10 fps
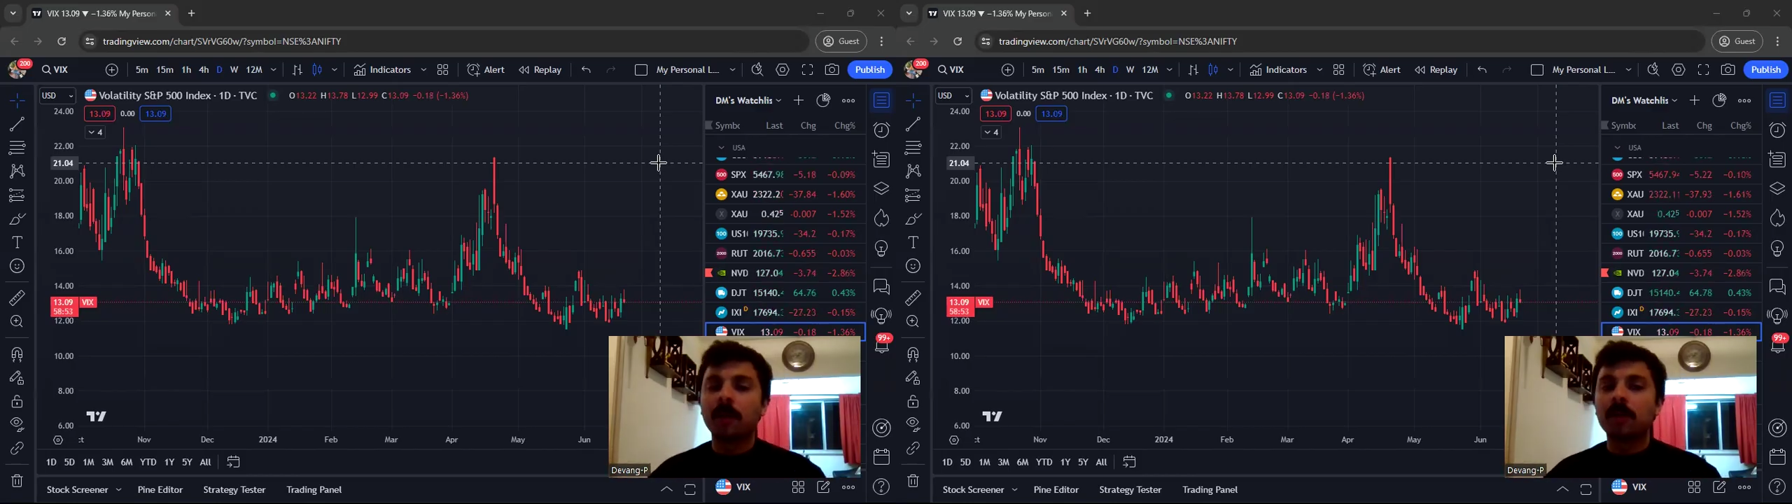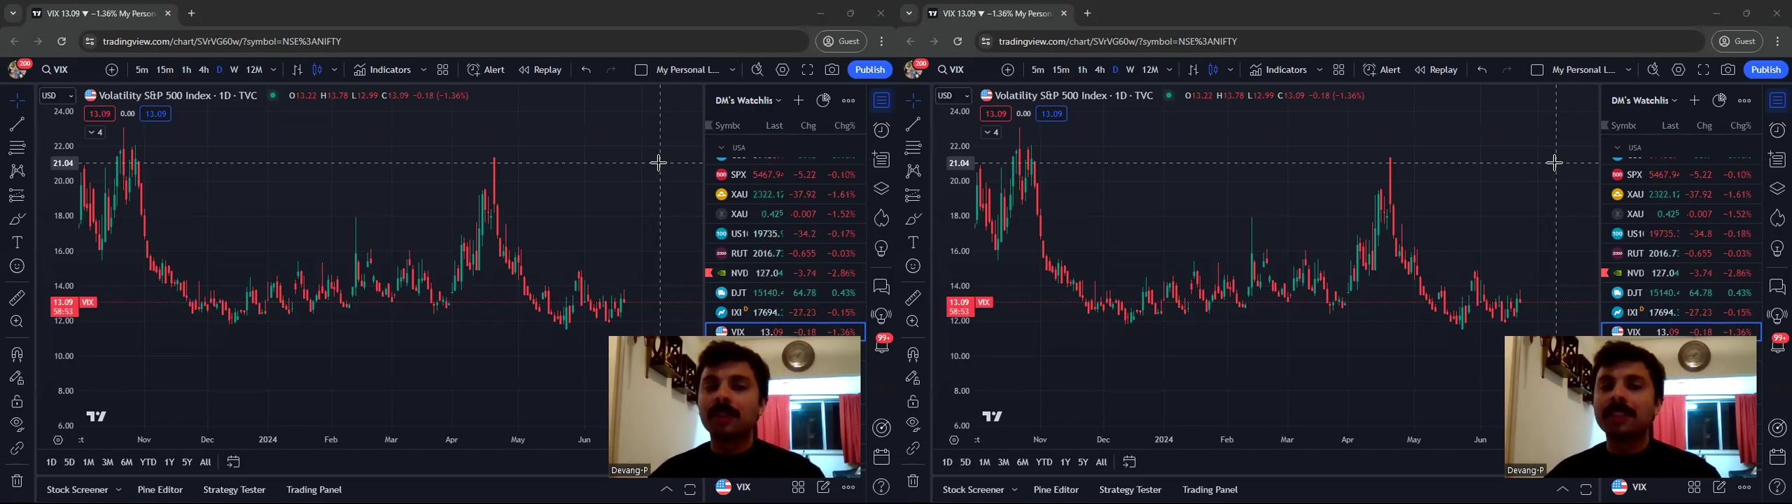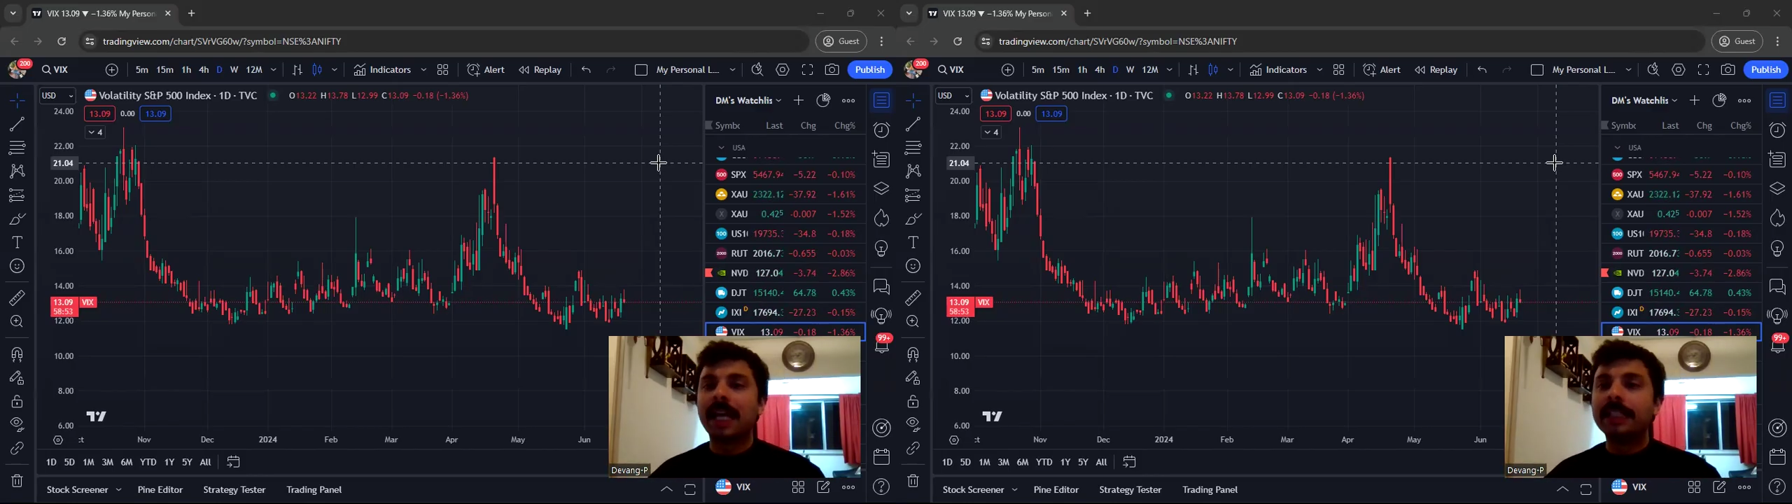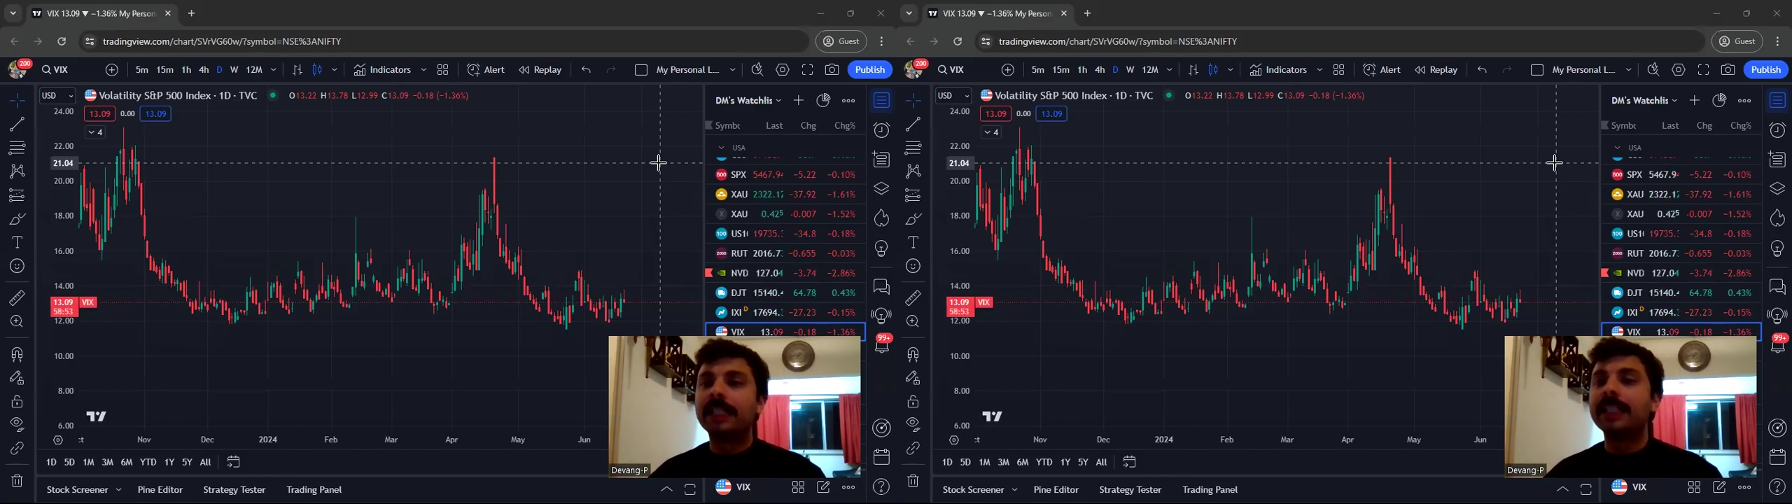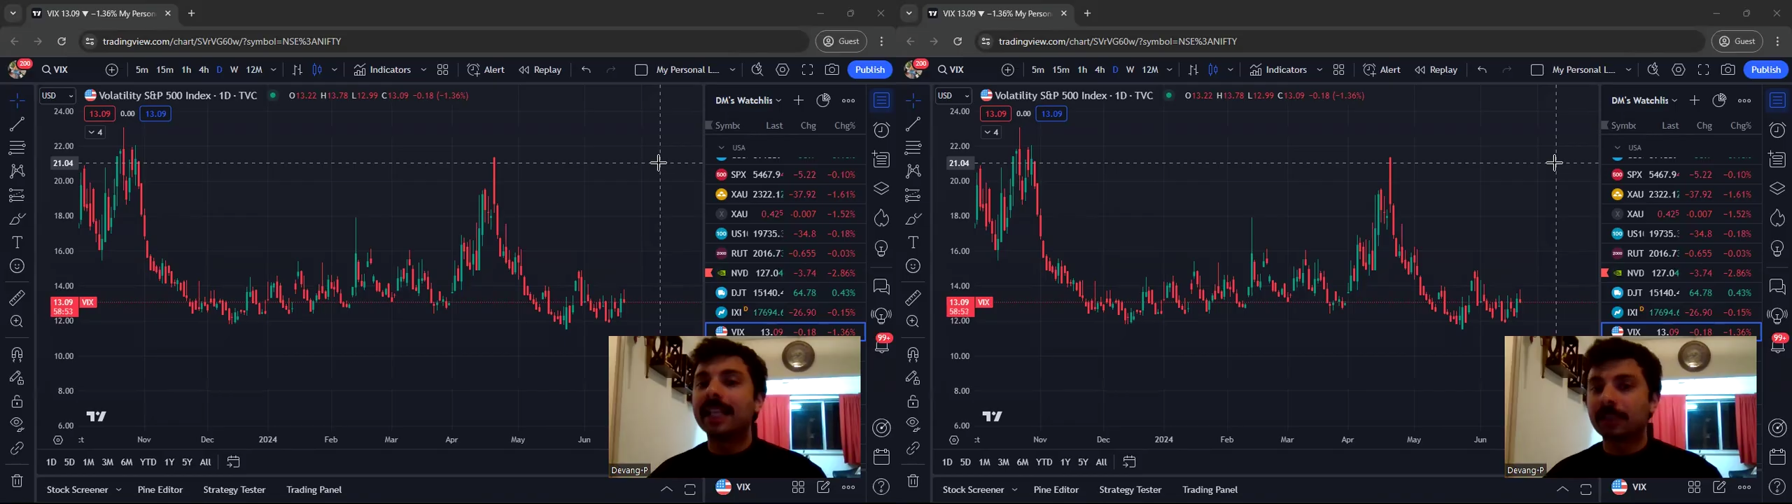about the
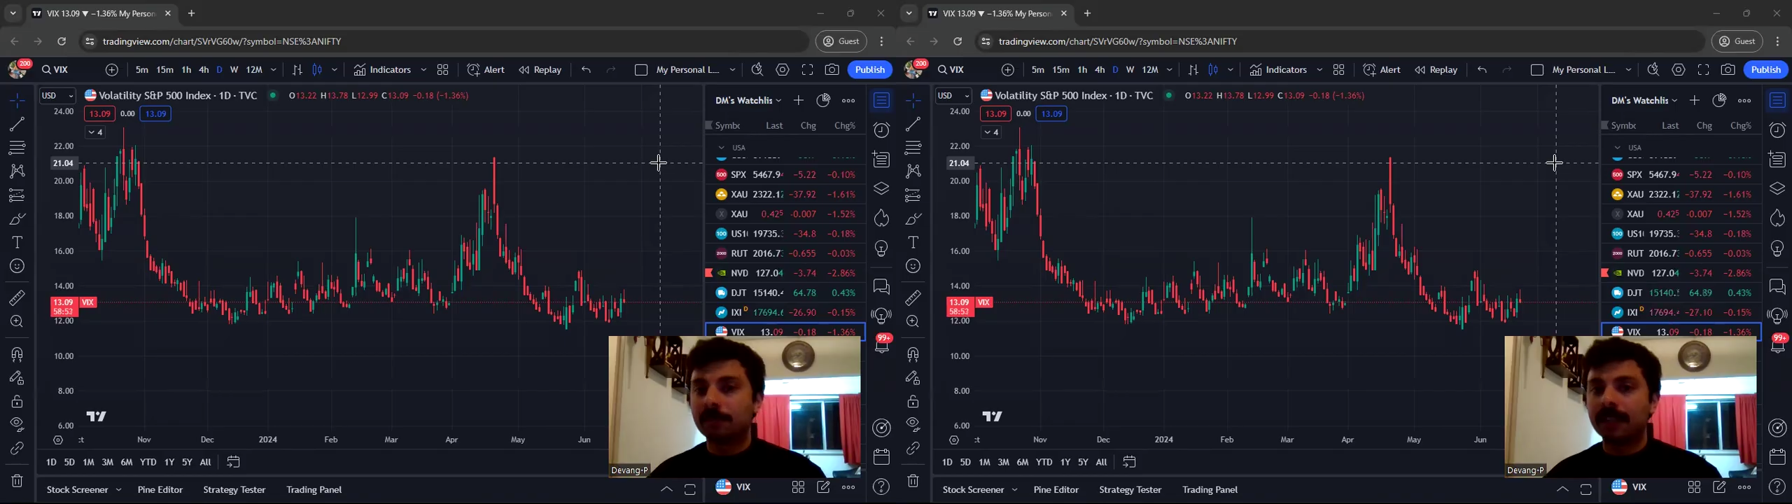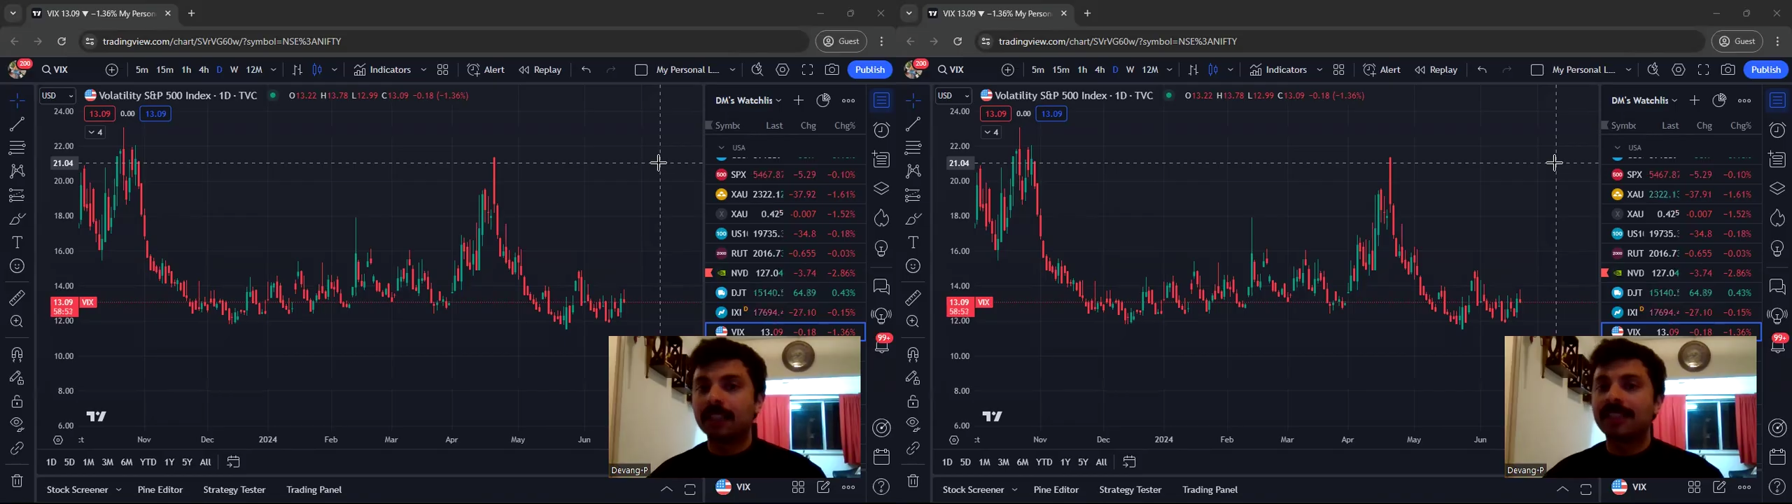entry aspect,